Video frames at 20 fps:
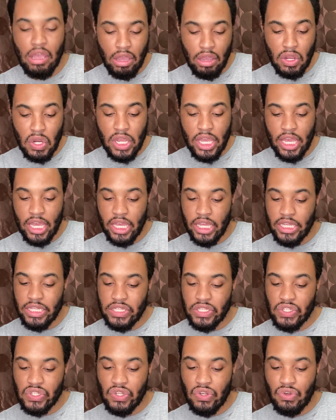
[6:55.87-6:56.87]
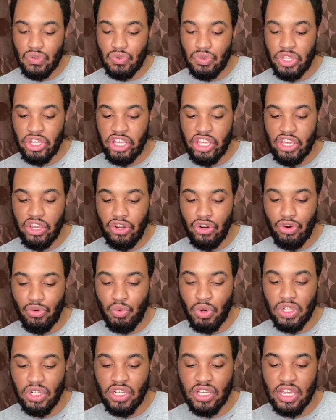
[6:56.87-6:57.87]
Okay, so here
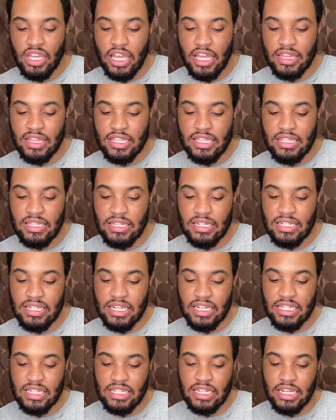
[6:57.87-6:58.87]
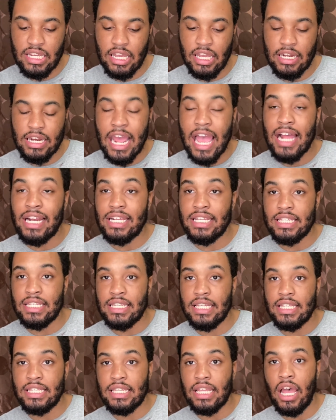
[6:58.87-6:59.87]
we're looking at this statistic
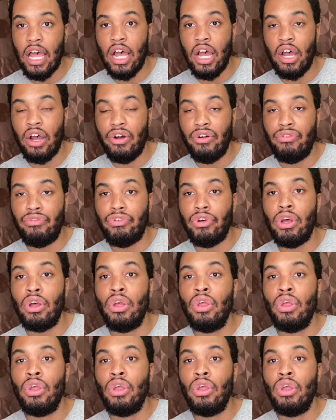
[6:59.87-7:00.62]
analysis of